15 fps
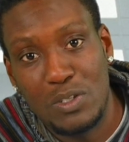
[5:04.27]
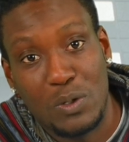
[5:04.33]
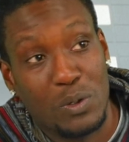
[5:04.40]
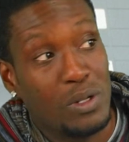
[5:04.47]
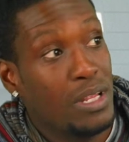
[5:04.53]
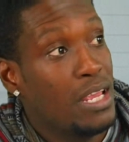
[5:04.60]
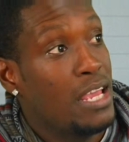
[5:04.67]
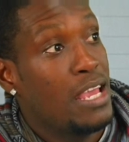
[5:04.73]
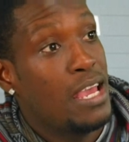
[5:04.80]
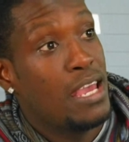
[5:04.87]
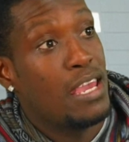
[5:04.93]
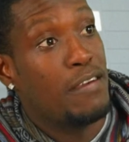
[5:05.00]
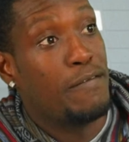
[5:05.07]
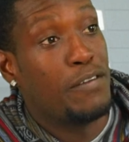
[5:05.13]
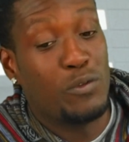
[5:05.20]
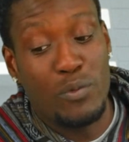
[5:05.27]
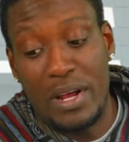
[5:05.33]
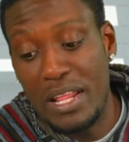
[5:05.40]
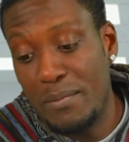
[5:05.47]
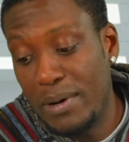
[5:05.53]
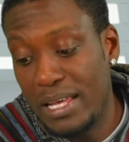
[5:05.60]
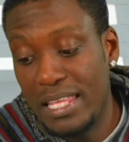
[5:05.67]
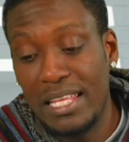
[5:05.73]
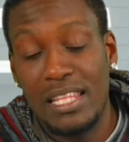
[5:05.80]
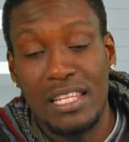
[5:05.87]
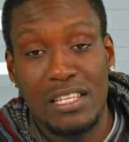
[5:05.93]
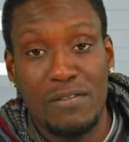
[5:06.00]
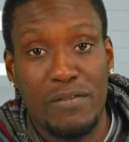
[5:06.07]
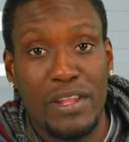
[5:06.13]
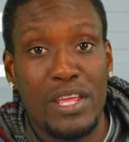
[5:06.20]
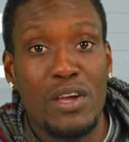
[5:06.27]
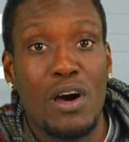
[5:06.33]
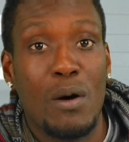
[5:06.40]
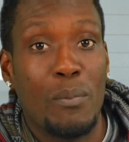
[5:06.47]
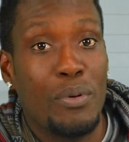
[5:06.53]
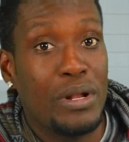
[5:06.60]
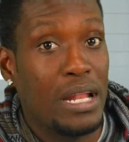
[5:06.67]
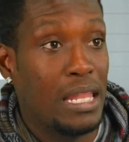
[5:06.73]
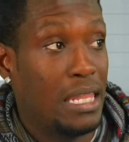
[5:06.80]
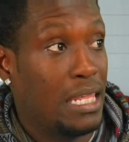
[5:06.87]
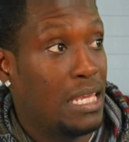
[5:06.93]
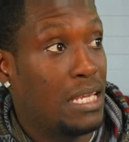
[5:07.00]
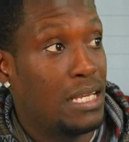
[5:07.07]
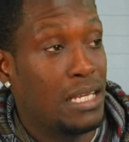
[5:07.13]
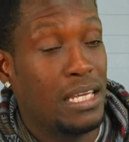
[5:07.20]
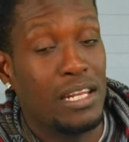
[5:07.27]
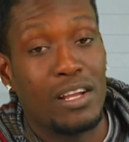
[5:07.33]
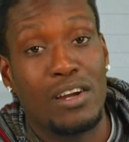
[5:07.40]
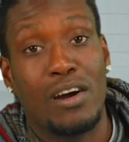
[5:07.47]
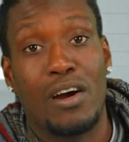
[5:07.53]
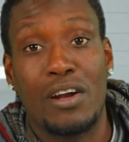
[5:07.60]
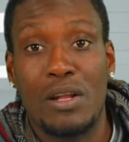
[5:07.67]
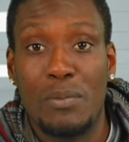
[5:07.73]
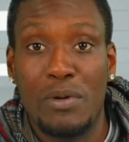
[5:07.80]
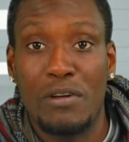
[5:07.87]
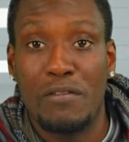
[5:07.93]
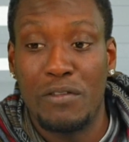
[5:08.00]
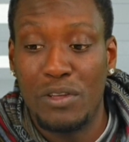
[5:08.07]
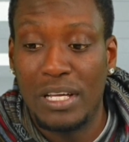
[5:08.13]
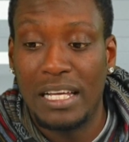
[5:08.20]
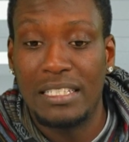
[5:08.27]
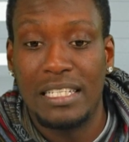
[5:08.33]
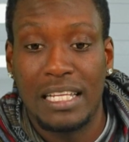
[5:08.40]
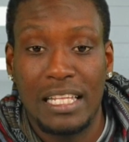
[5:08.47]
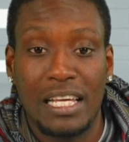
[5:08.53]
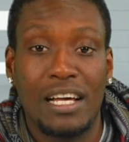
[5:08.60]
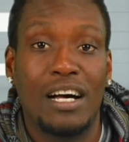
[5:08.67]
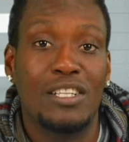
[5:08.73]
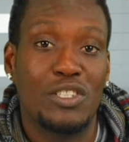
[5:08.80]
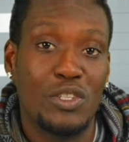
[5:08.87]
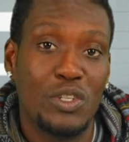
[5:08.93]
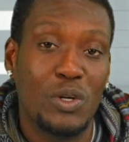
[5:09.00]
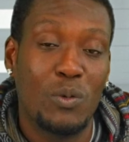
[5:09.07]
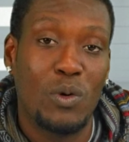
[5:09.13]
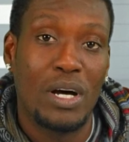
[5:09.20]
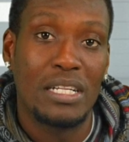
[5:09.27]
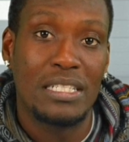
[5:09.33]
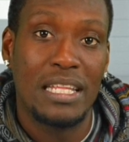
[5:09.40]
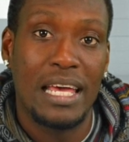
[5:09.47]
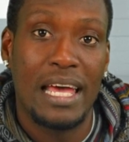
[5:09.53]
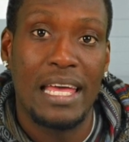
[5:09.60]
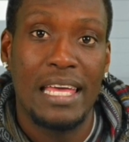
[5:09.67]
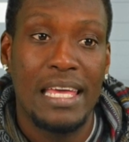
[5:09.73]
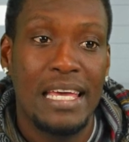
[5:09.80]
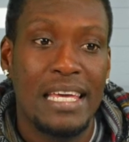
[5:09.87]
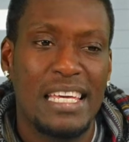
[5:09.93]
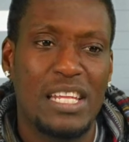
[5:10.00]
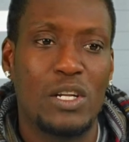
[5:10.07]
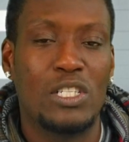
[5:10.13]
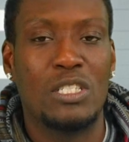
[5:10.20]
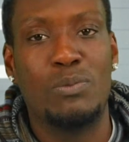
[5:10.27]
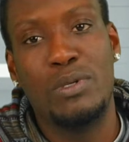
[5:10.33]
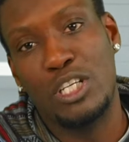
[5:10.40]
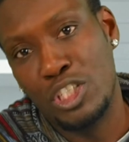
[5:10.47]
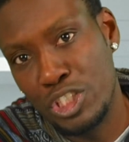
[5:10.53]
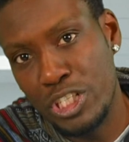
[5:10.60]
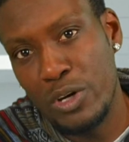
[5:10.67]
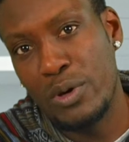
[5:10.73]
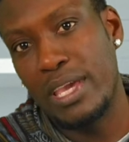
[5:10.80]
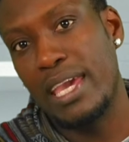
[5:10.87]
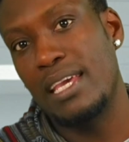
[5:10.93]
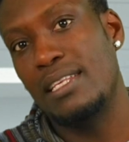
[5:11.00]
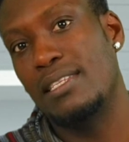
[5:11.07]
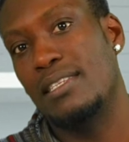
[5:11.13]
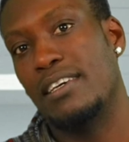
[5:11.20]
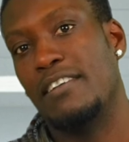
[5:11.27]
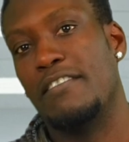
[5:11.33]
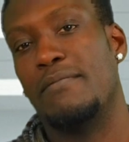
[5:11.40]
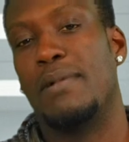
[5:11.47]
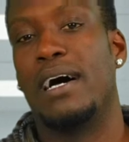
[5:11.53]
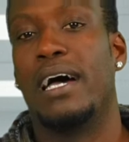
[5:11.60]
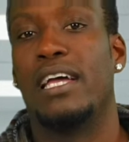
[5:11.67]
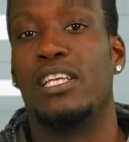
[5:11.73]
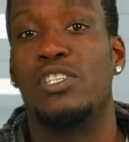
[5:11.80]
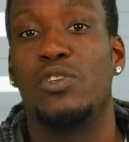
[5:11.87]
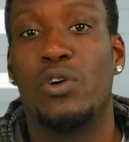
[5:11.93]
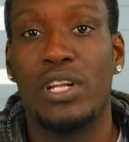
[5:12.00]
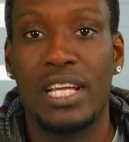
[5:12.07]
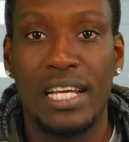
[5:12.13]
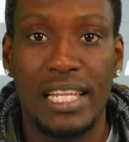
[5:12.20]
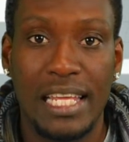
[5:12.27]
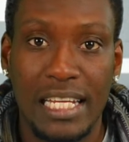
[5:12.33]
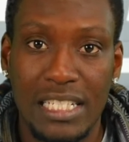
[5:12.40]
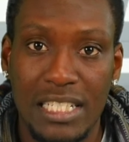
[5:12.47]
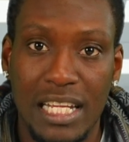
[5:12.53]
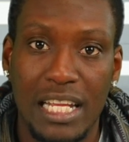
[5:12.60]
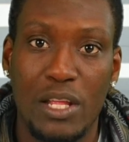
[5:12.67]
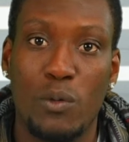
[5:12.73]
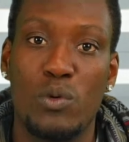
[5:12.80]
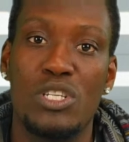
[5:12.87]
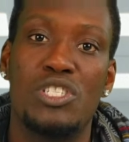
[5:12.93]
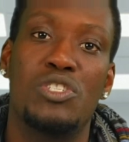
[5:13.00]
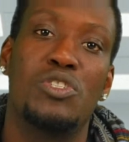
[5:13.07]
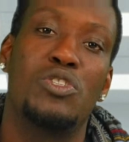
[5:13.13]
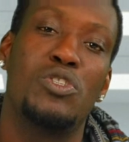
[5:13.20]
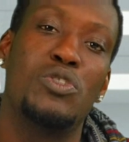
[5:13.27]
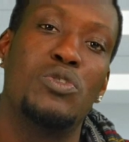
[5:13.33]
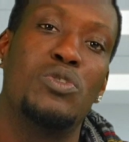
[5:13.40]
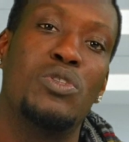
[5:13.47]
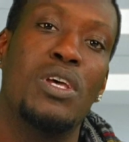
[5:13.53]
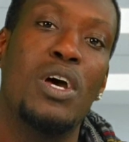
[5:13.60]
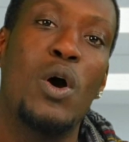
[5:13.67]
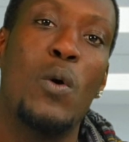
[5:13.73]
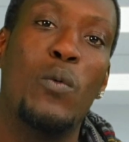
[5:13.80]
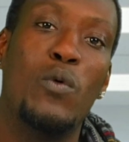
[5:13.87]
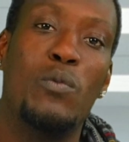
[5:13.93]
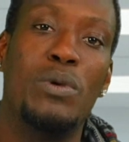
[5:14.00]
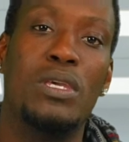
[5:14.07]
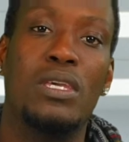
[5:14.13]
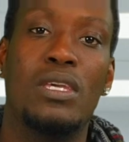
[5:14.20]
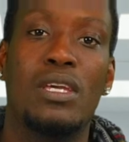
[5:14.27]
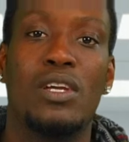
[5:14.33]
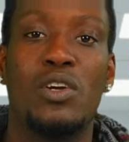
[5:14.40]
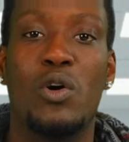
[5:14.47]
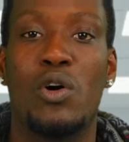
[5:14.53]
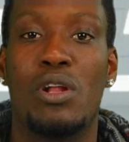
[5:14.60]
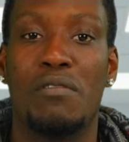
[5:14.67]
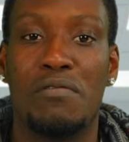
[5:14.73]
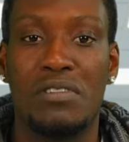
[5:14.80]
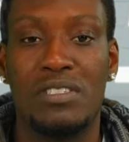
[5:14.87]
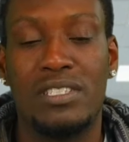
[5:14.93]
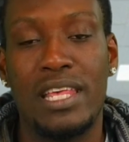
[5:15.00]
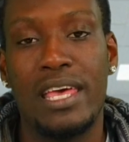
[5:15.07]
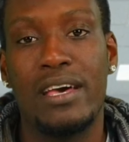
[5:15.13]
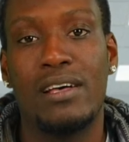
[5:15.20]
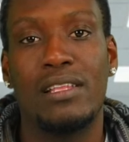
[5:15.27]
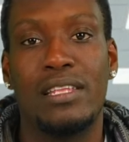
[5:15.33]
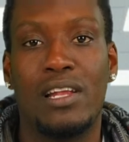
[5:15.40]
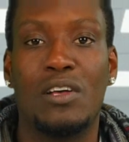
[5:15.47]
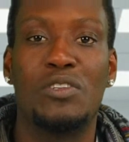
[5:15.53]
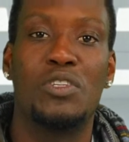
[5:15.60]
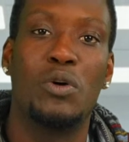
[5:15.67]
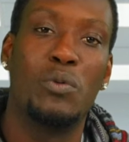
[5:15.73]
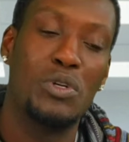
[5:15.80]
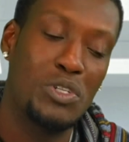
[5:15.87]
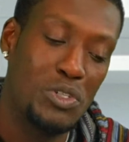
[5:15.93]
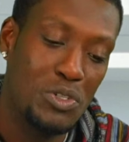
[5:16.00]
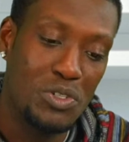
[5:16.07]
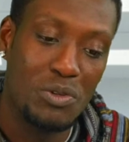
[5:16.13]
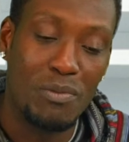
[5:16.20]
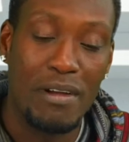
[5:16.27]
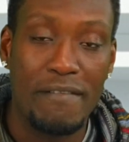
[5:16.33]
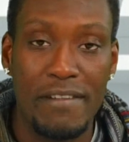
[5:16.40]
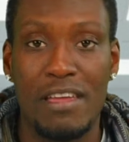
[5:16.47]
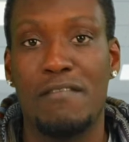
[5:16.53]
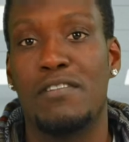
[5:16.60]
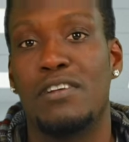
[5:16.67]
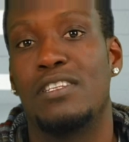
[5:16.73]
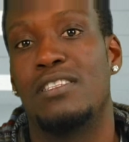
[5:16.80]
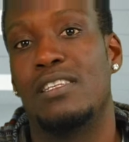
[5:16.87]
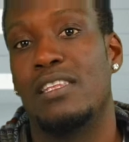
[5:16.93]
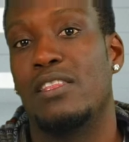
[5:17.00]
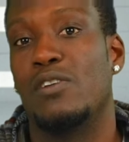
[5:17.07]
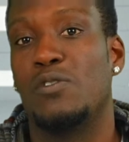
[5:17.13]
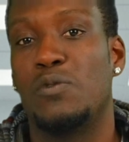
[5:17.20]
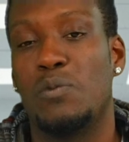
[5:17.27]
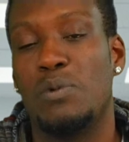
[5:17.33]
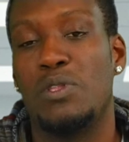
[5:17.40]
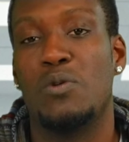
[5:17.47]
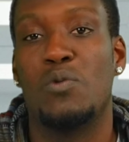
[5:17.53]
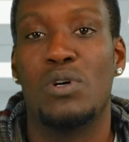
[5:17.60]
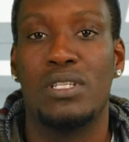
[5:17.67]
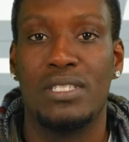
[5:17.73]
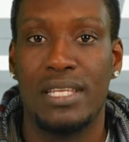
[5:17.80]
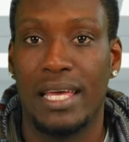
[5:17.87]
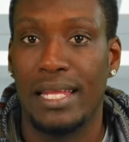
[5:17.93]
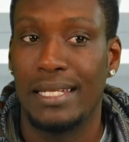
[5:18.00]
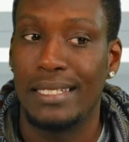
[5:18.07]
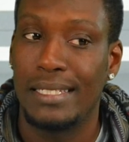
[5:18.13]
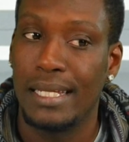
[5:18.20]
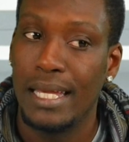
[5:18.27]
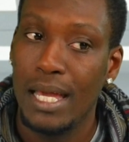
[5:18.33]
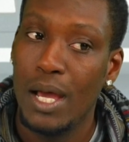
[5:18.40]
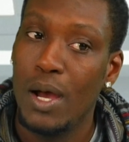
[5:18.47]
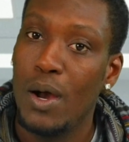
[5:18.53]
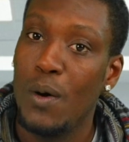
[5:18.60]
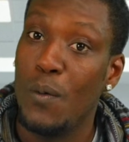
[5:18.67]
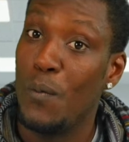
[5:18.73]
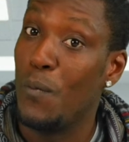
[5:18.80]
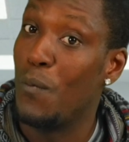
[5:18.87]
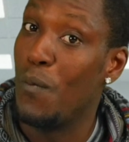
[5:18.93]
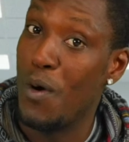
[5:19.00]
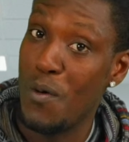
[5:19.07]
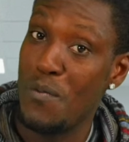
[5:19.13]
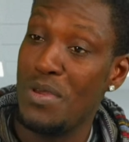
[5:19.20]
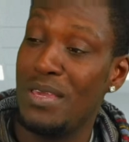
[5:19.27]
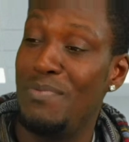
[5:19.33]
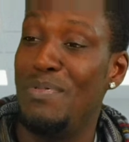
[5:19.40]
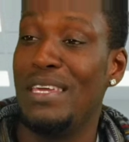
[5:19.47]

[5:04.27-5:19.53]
soon. If it's ready by the end of this video, I'll put a link and a card up here for you guys to click on so you can watch that. It'll just be a showcase of my Jordan collection and which shoes will be going up for sale, and also which shoes are my favorites, and those will be the ones that won't be